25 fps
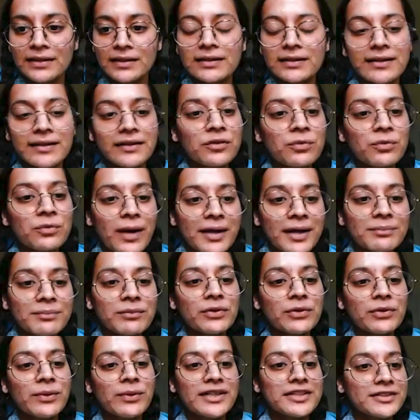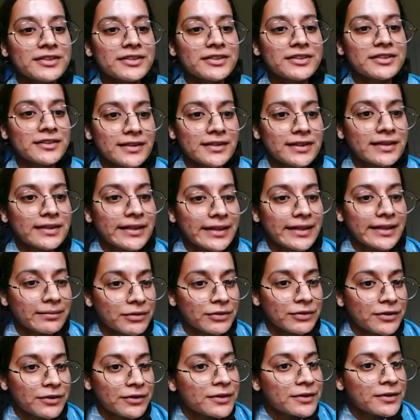there's one more question that
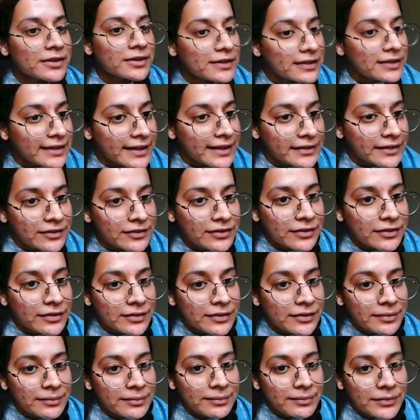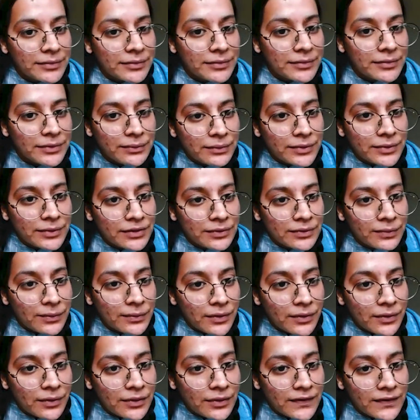came during the lecture, which
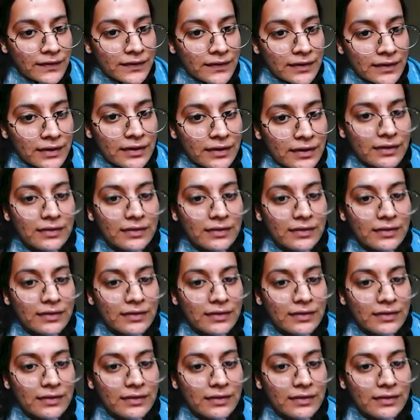was,